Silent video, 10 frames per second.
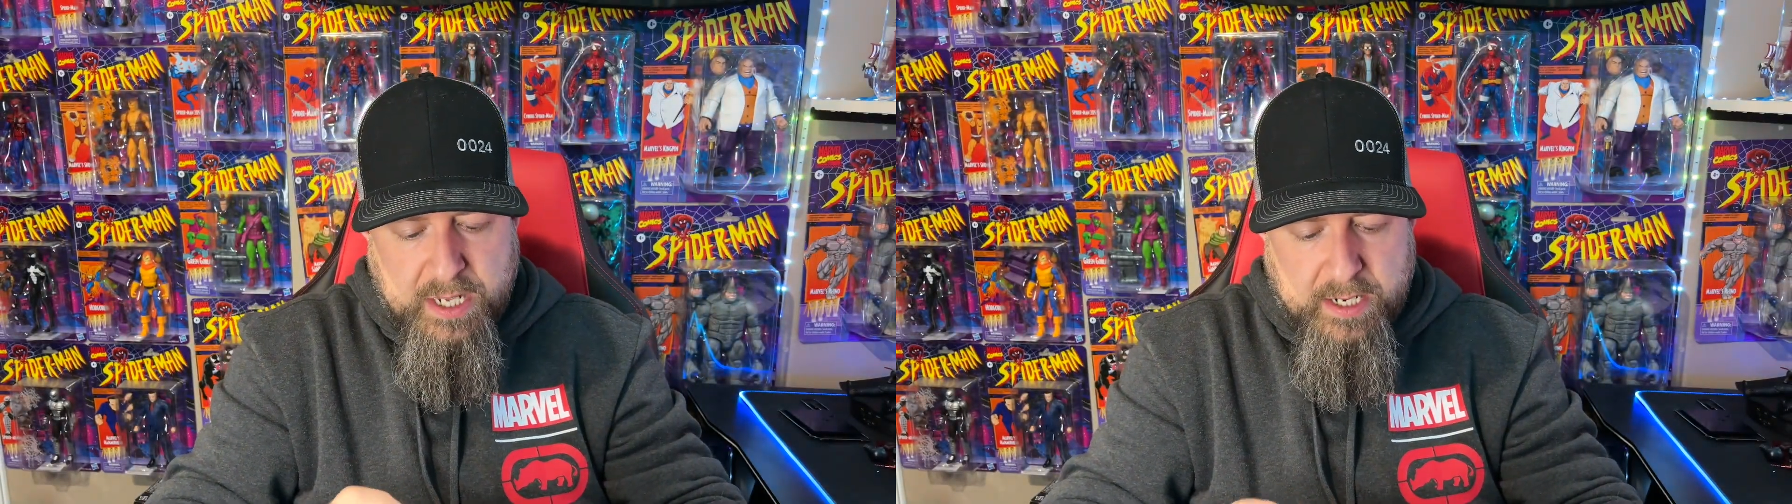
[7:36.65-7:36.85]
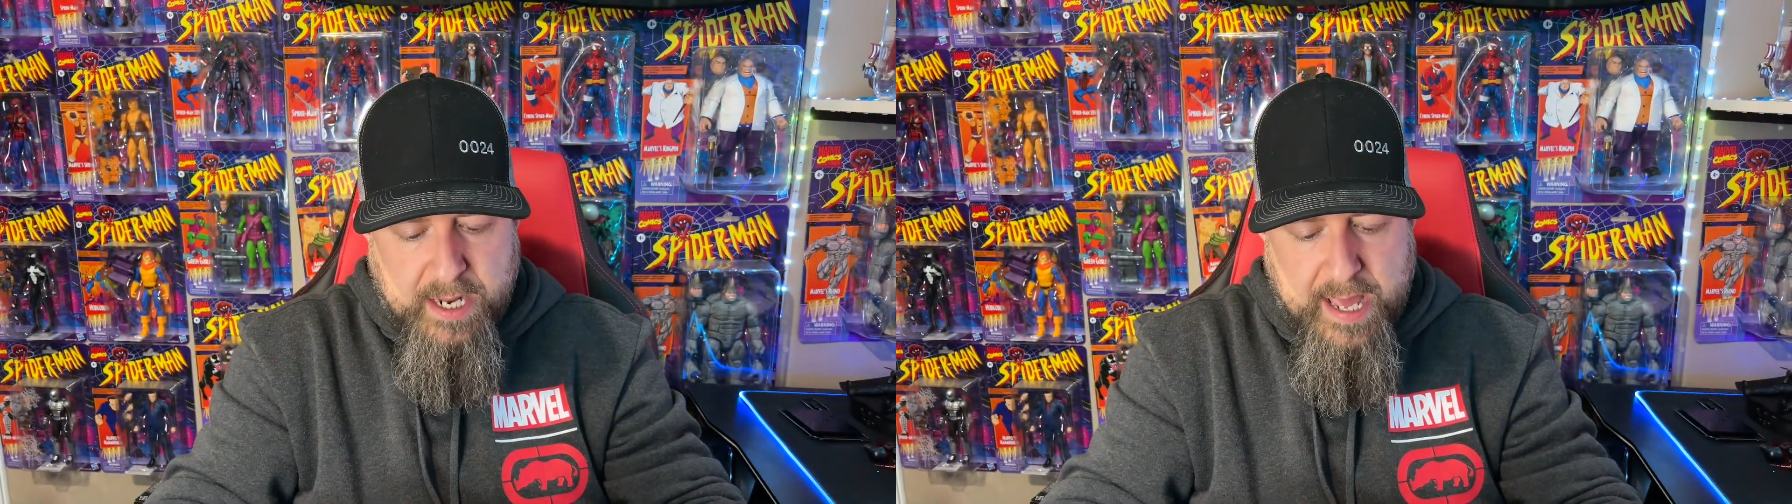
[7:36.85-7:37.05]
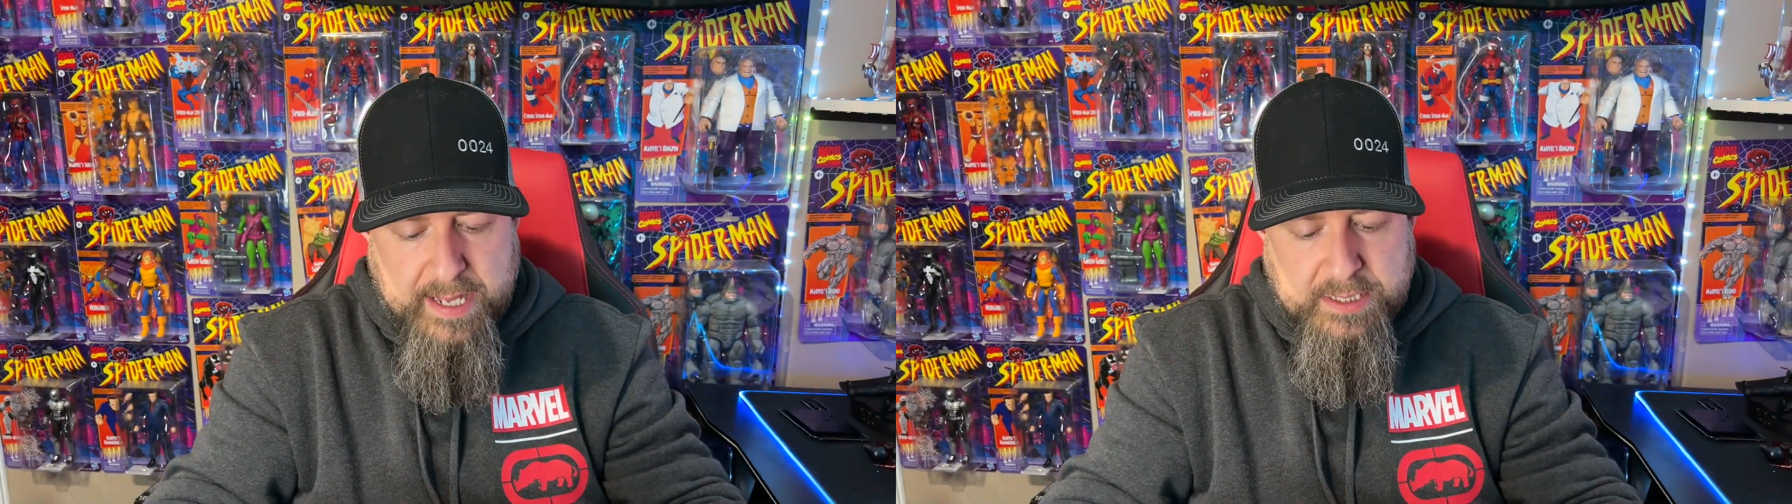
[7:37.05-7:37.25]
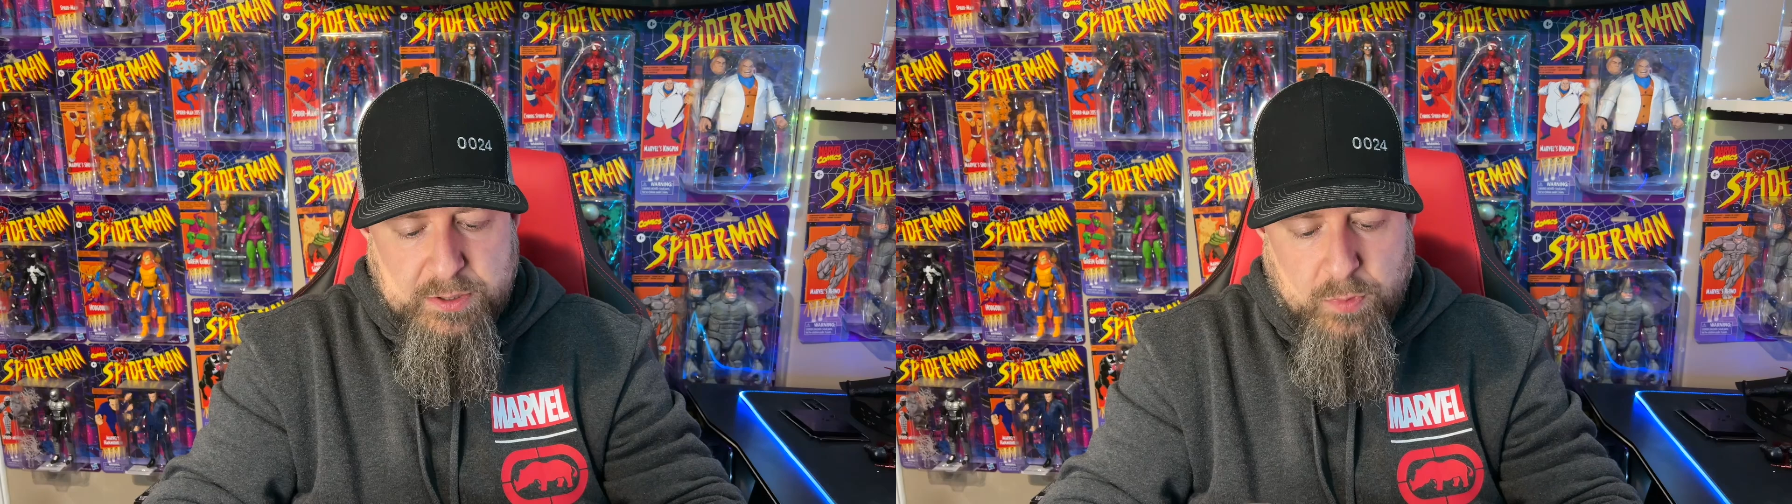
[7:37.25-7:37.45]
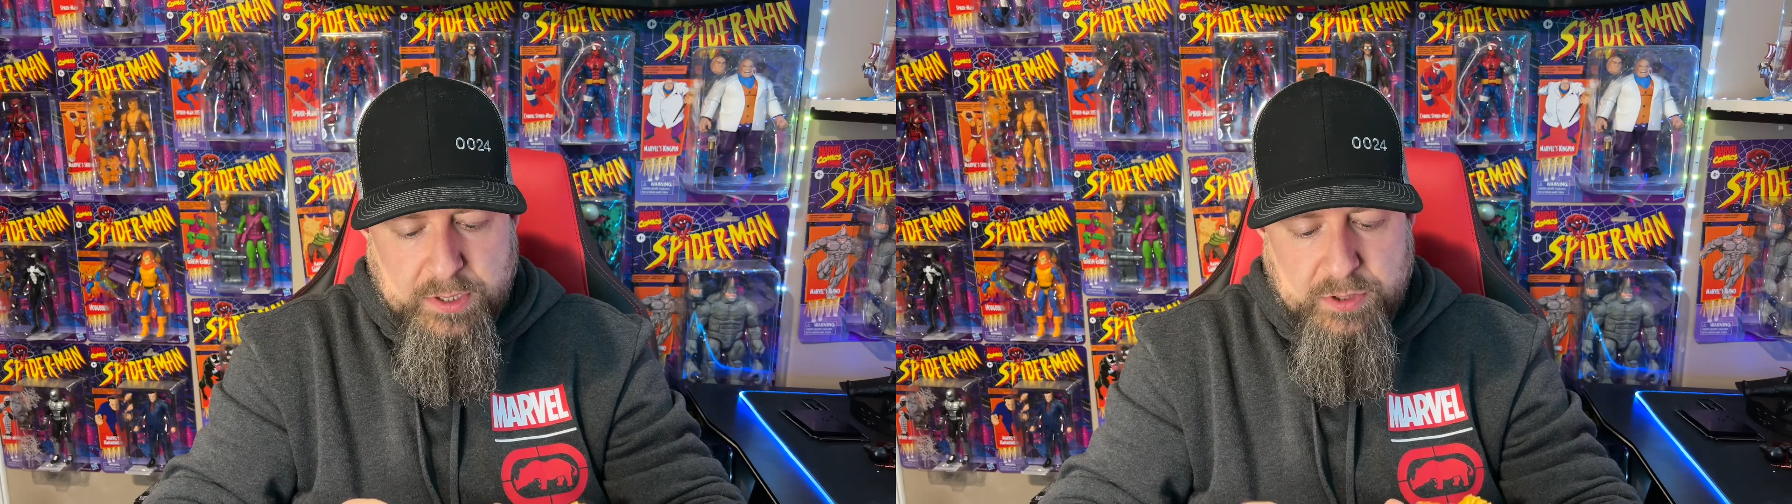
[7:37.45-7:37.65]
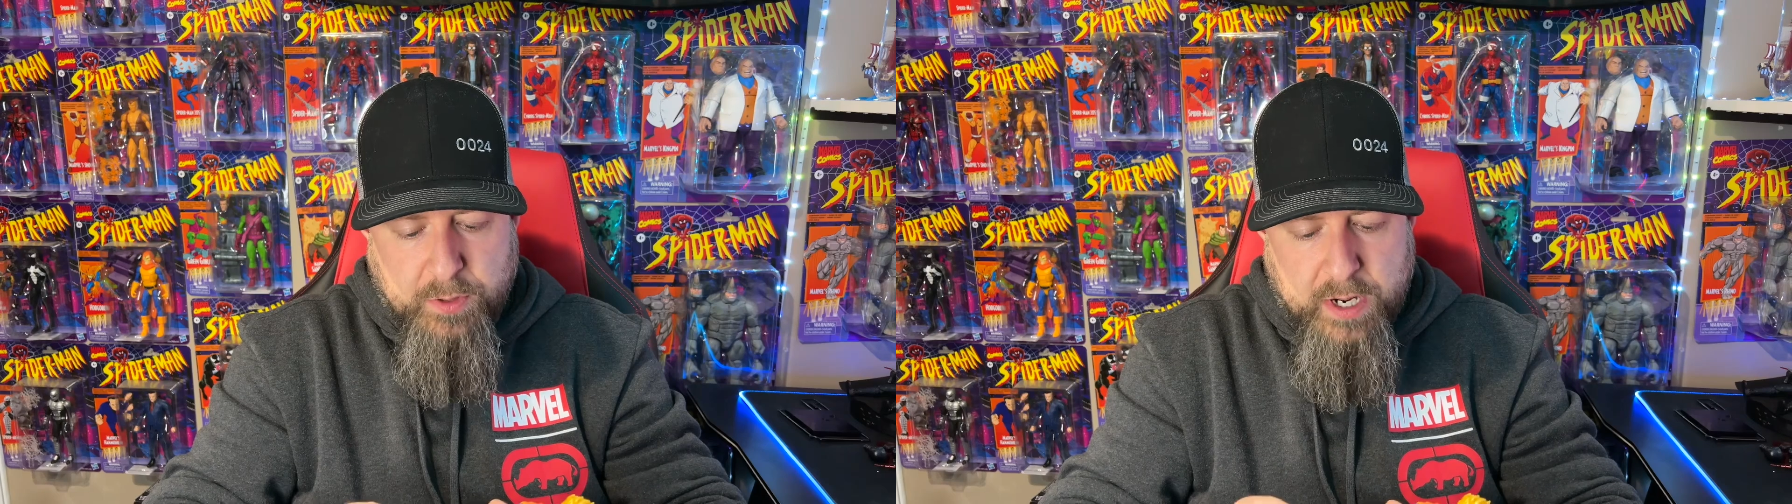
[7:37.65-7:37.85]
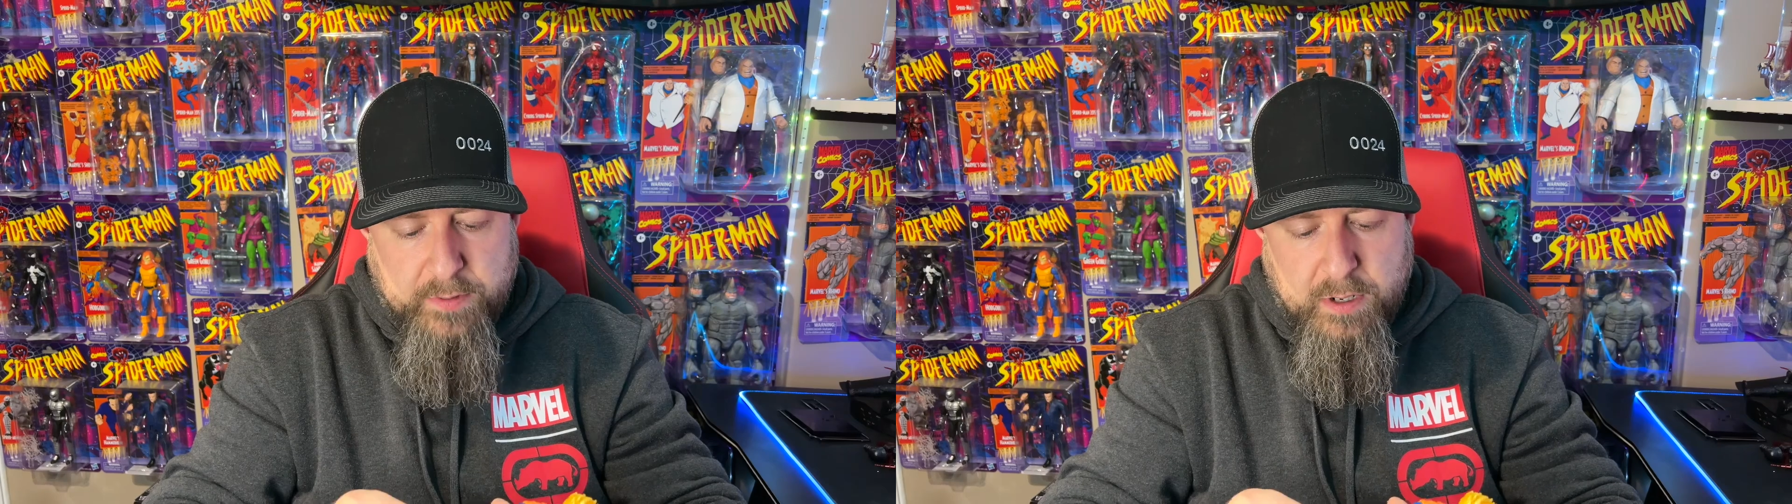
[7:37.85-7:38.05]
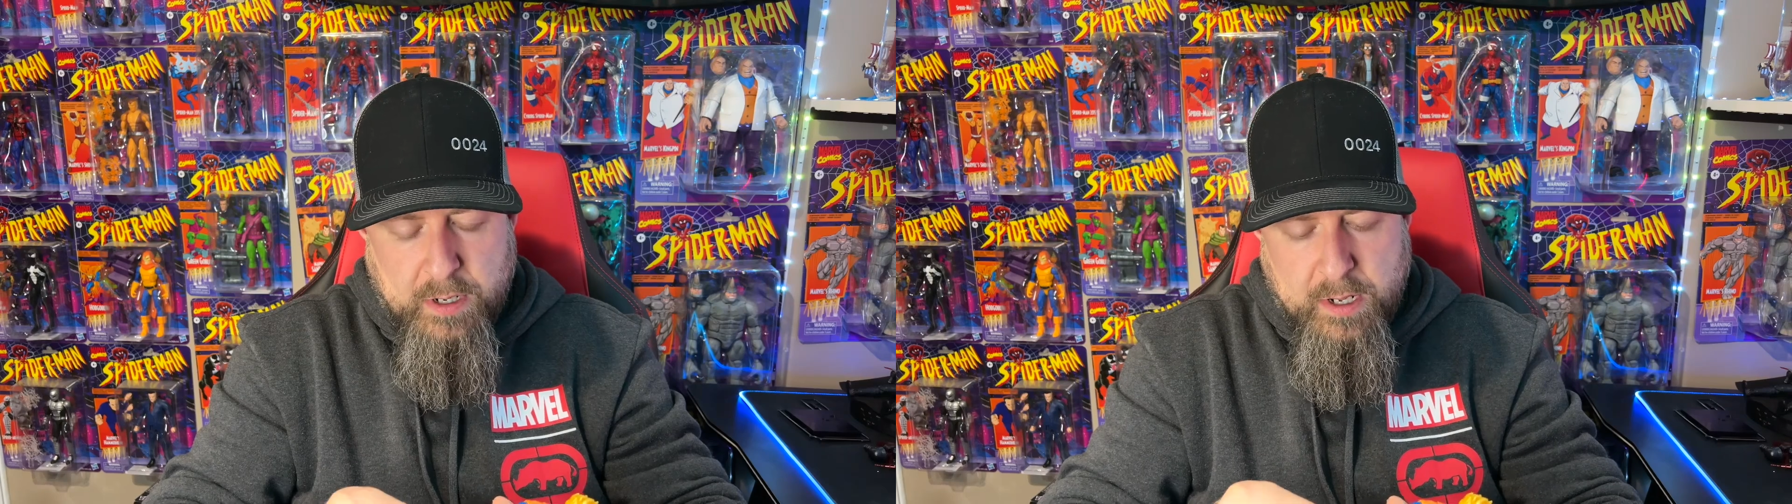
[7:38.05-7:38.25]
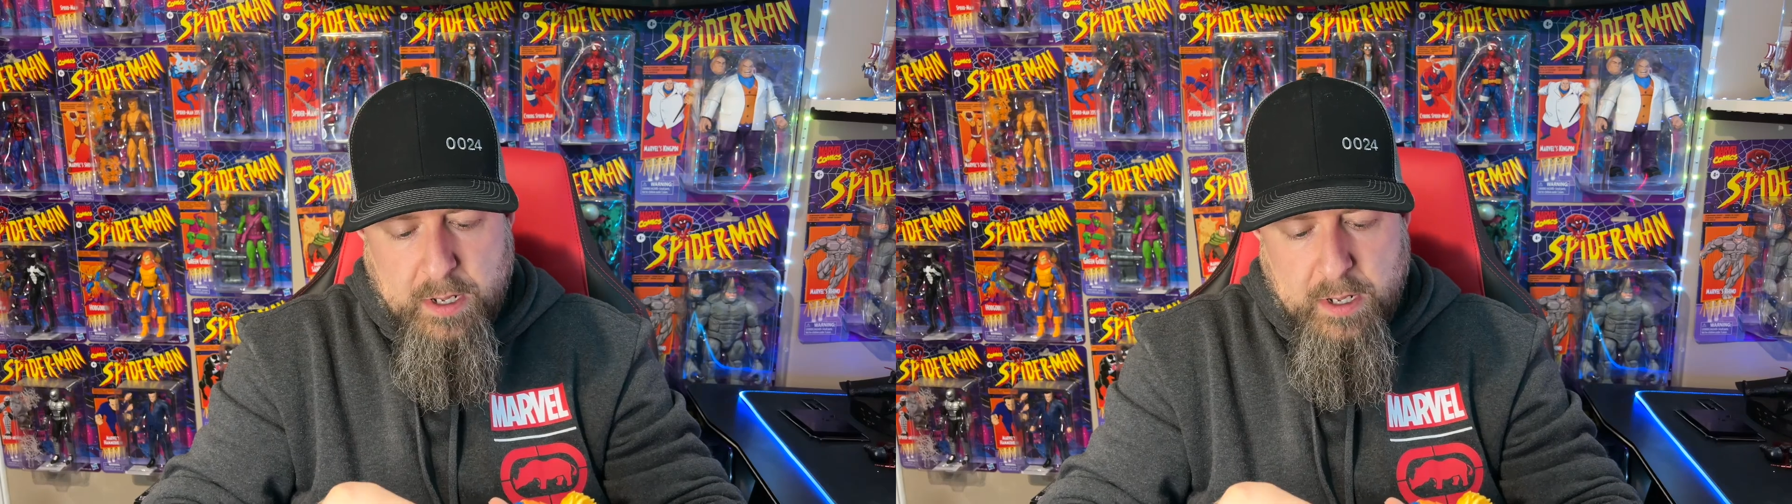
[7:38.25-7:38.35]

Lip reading: out of the hands whatsoever.